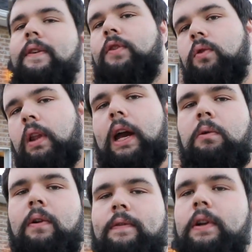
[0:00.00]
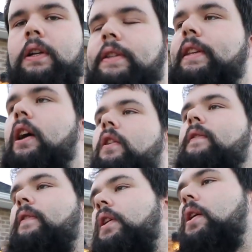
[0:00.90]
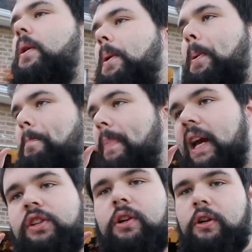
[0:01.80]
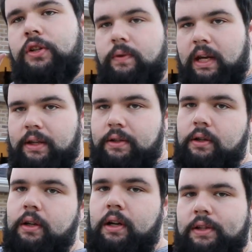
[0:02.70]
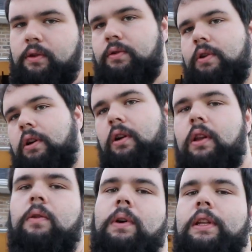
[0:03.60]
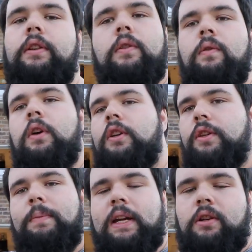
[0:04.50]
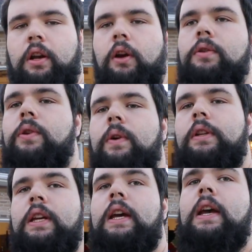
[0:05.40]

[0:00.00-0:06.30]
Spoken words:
If you would like one for yourself, make sure to enter. I told y'all earlier what to do, so make sure to go do it.